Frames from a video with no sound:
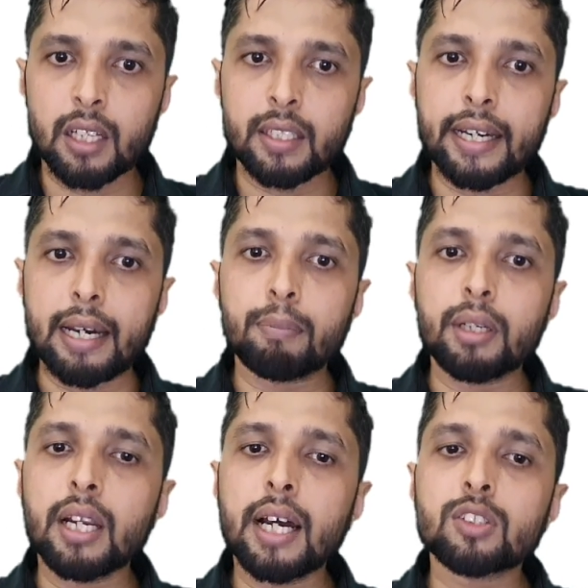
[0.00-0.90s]
The
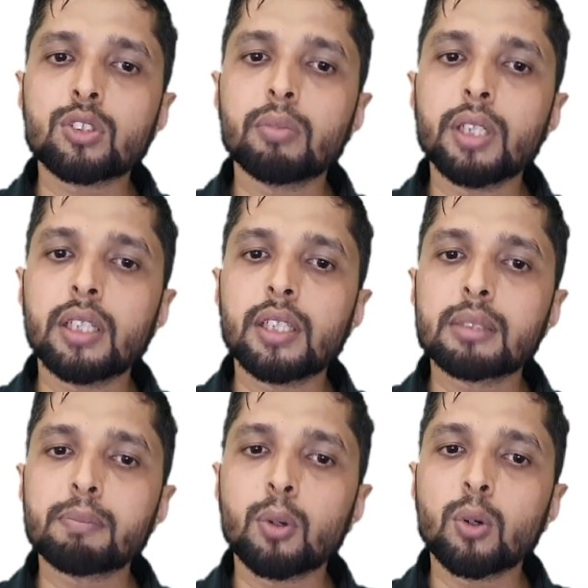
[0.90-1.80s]
appeal has to be
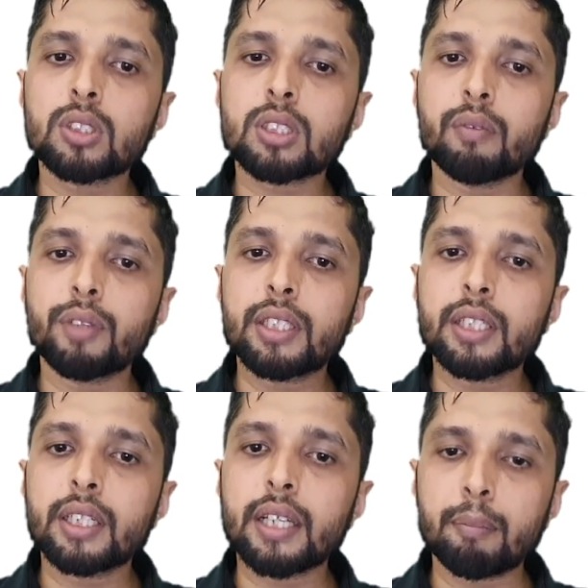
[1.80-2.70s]
disposed
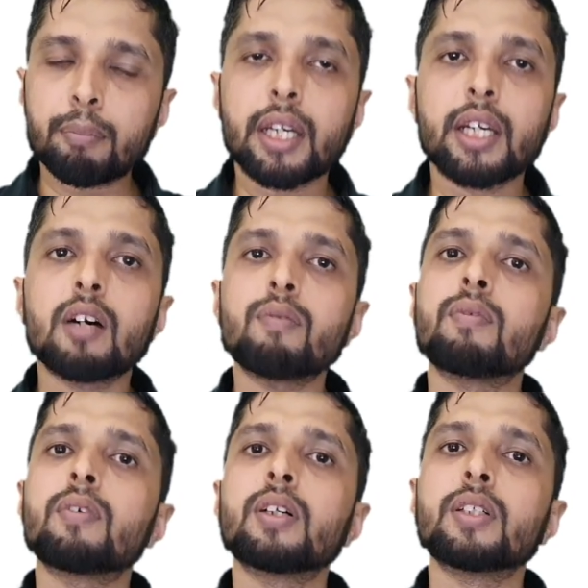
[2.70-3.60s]
within a period of
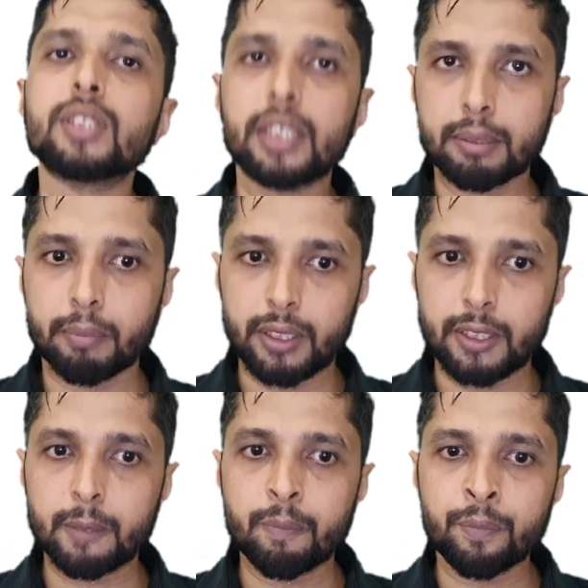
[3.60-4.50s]
6
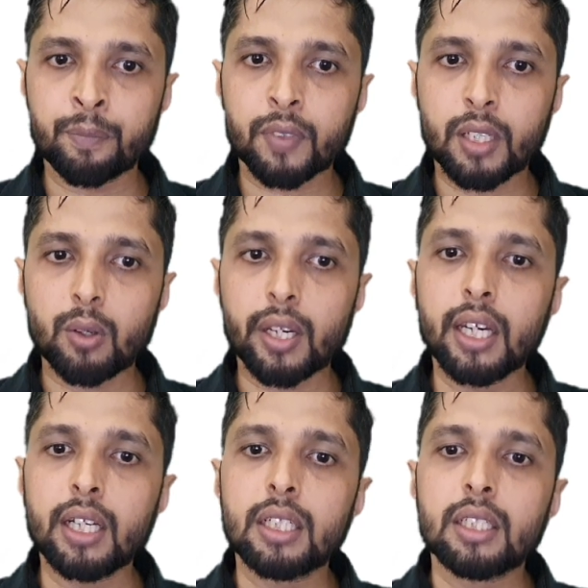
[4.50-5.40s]
months.
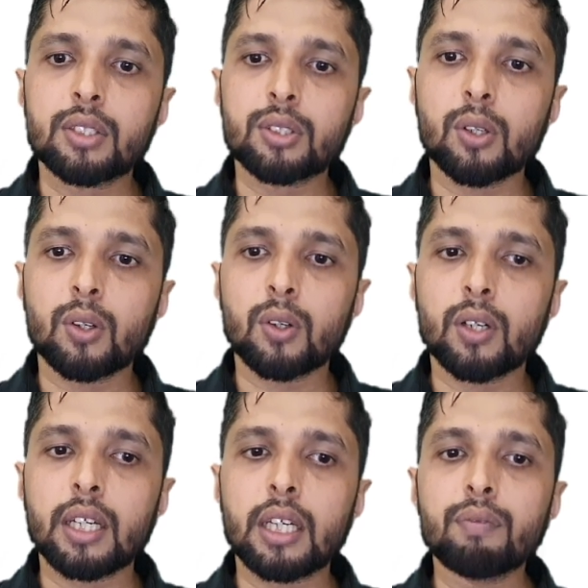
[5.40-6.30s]
Okay,
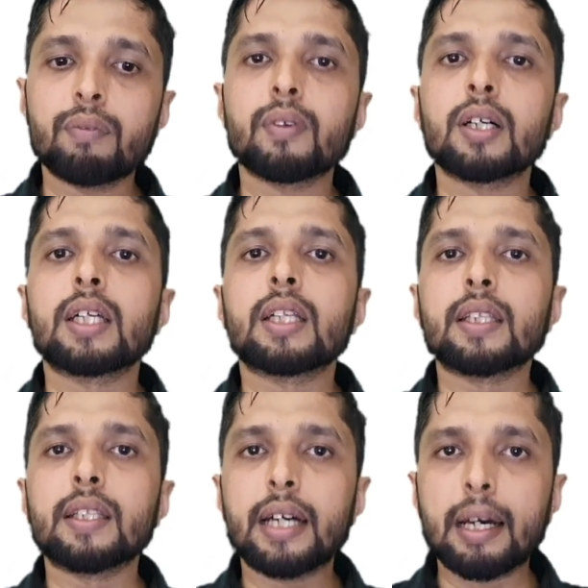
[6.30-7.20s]
so if
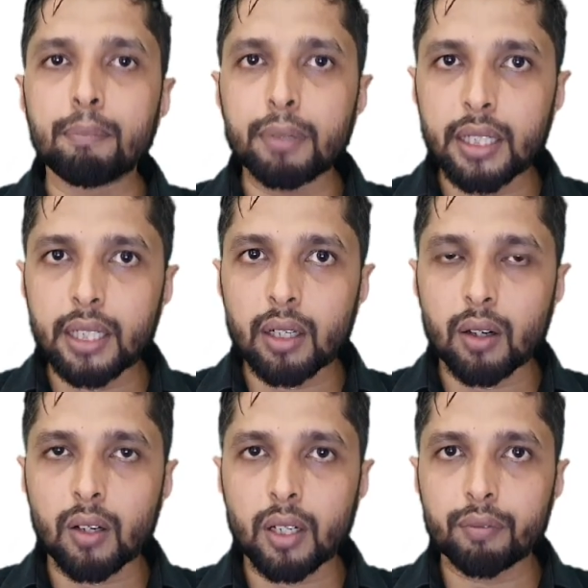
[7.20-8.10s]
the appeal
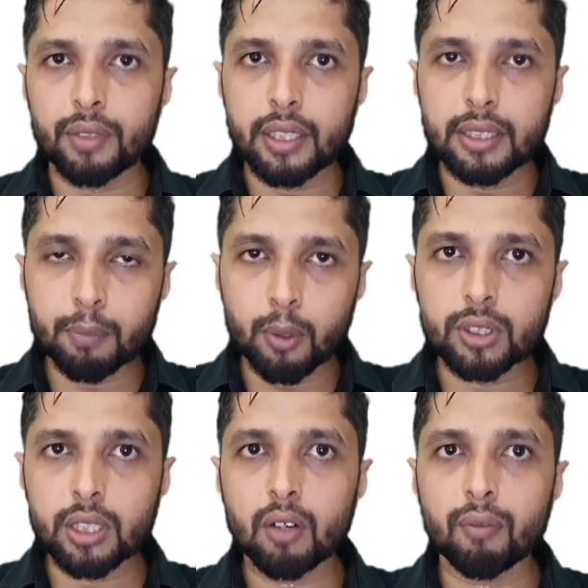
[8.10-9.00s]
or if the
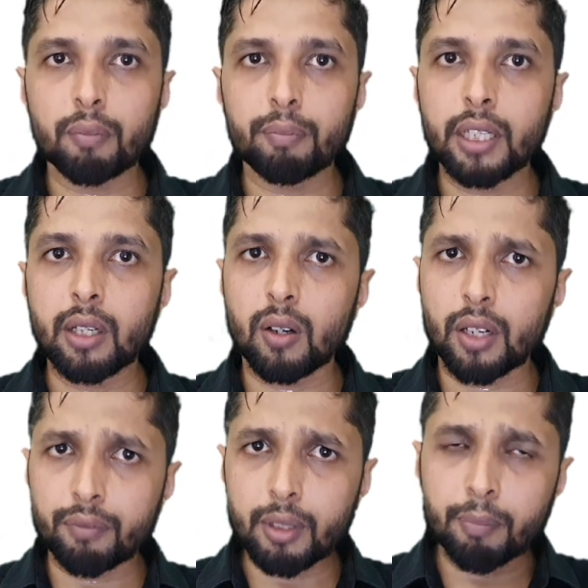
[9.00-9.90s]
disposal of appeal or
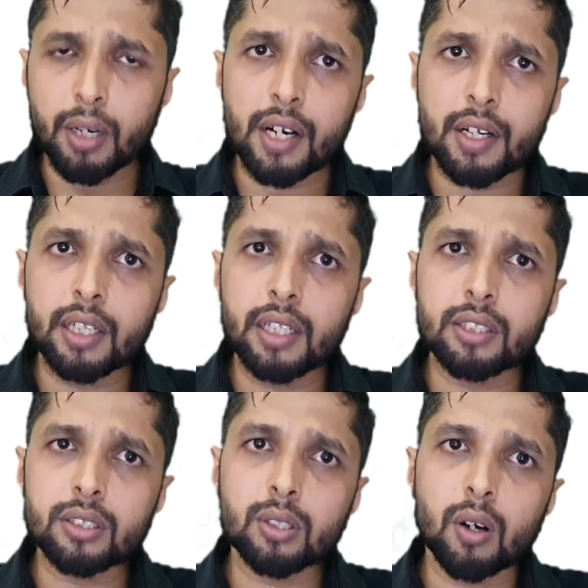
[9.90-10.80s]
if the party
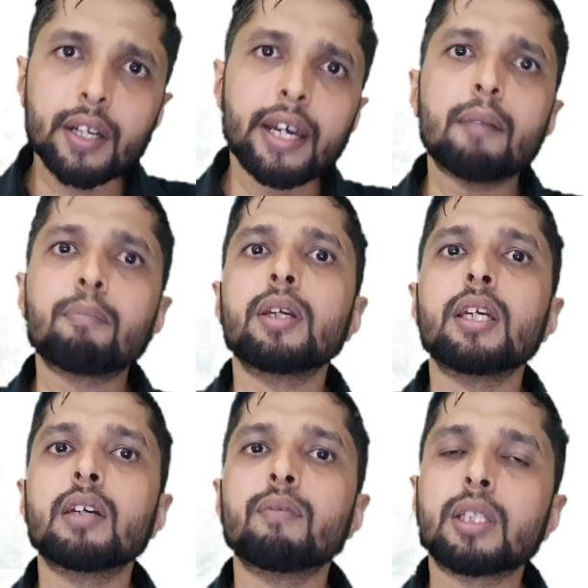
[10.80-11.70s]
is not
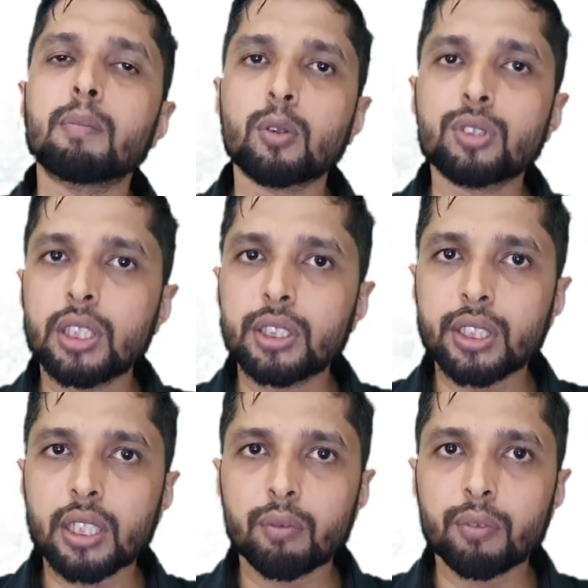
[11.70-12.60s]
happy with the
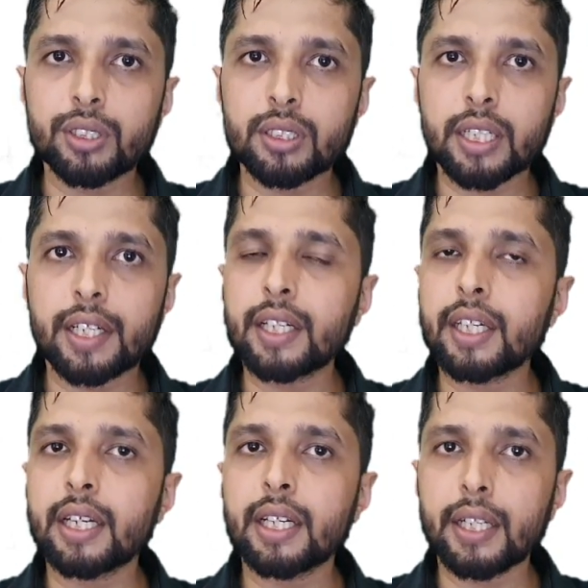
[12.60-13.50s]
procedure which is
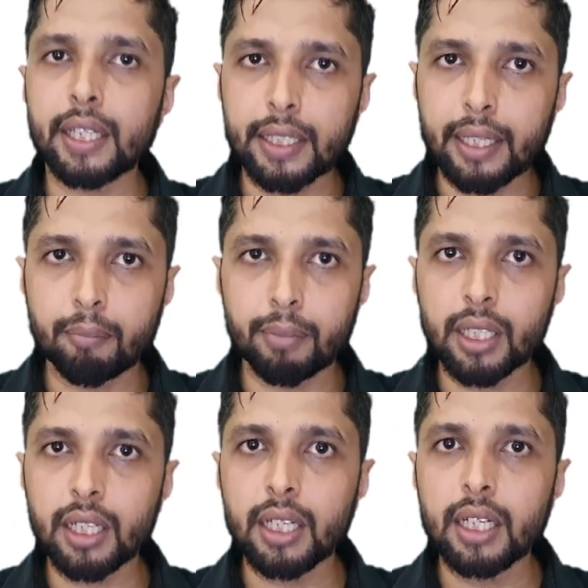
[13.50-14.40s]
undertaken in the
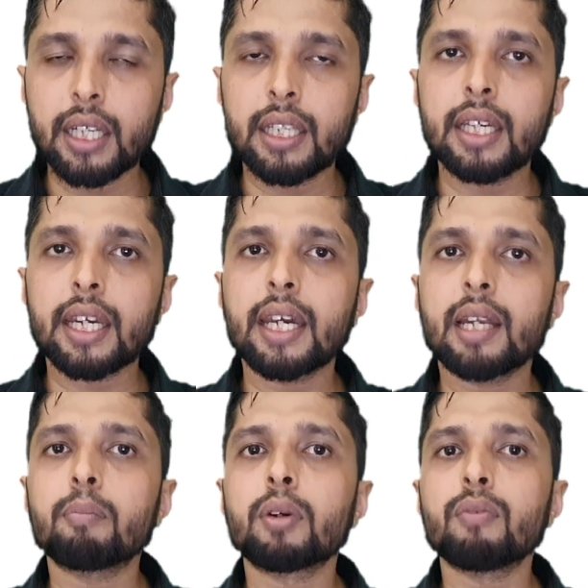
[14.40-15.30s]
appeal, they
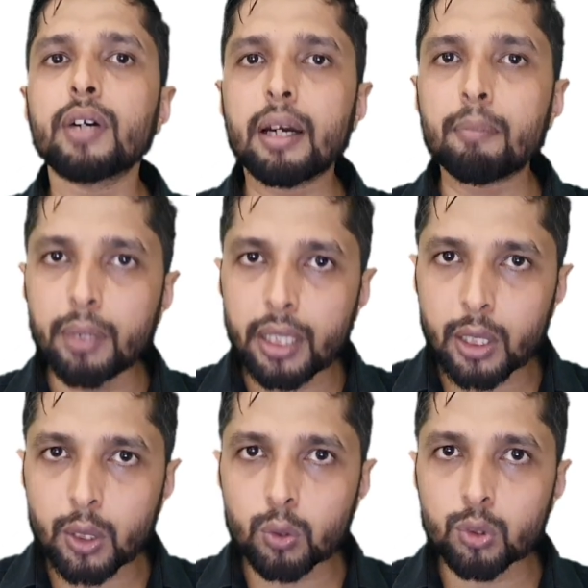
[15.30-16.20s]
can prefer
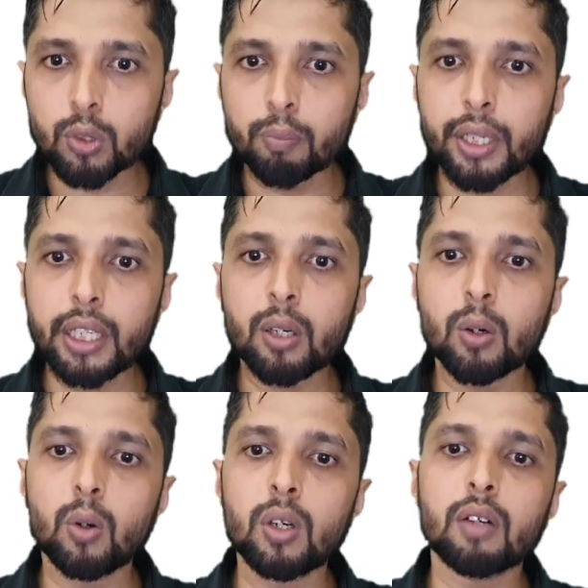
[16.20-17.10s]
appeal to Supreme
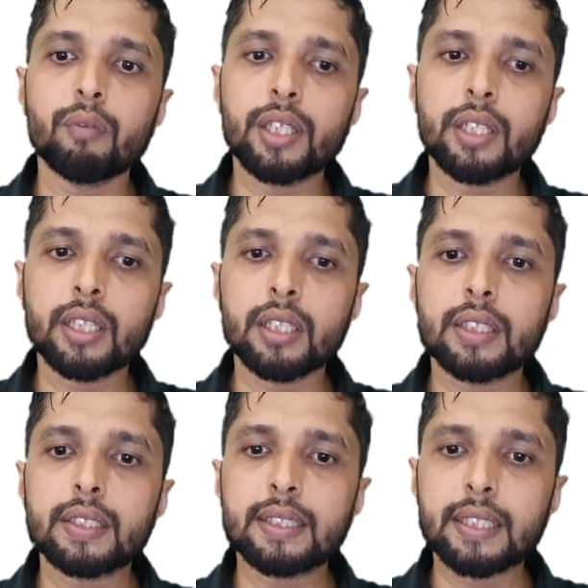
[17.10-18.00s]
Court within
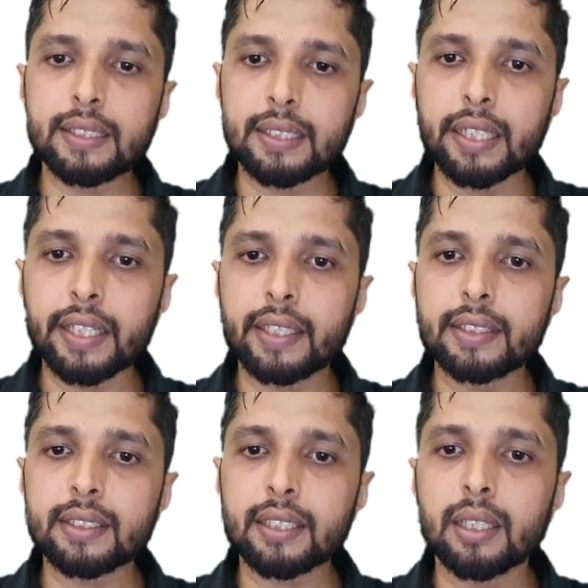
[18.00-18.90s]
60
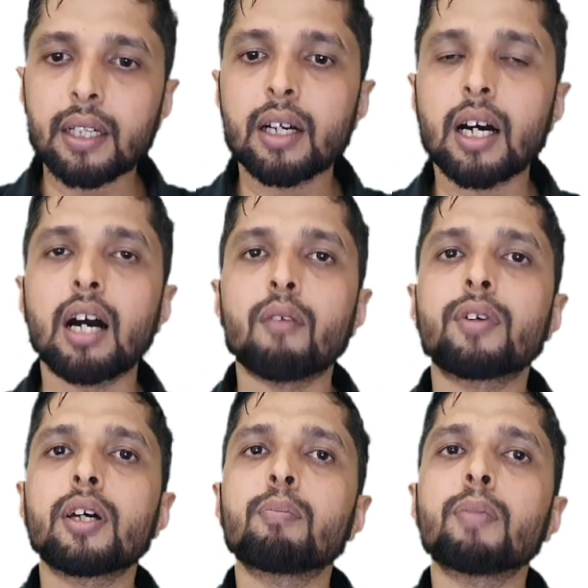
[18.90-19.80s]
days
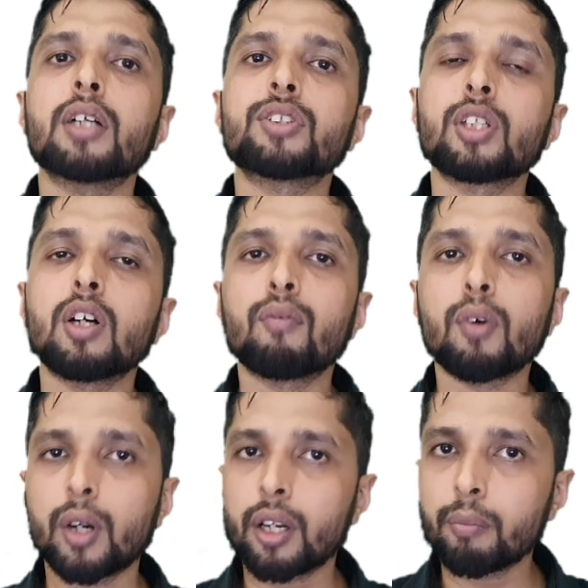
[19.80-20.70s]
after passing of
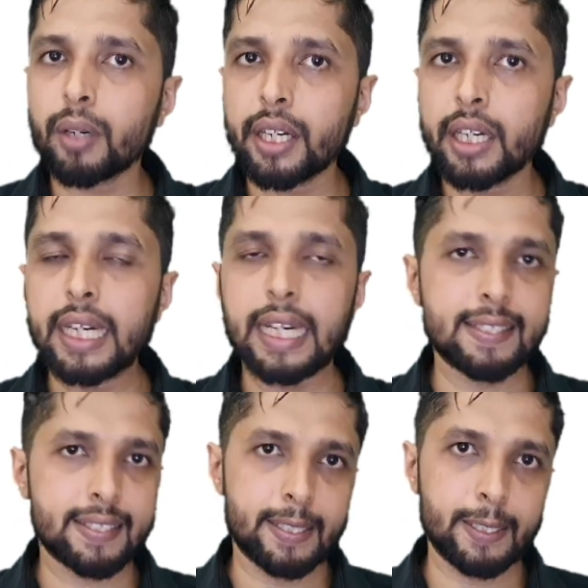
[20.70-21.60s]
order by
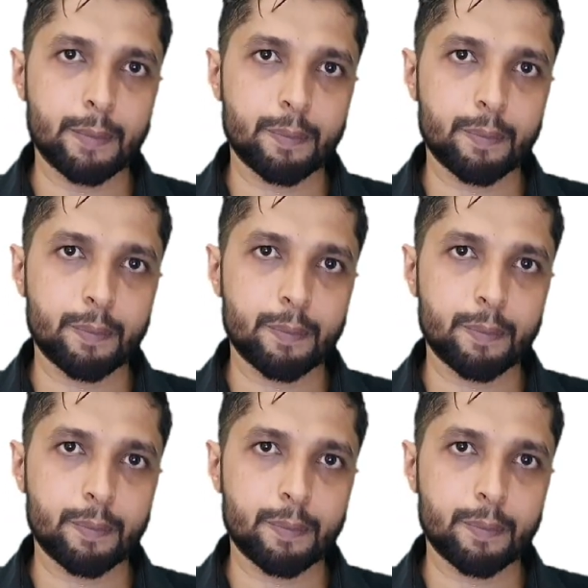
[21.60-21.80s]
SAT.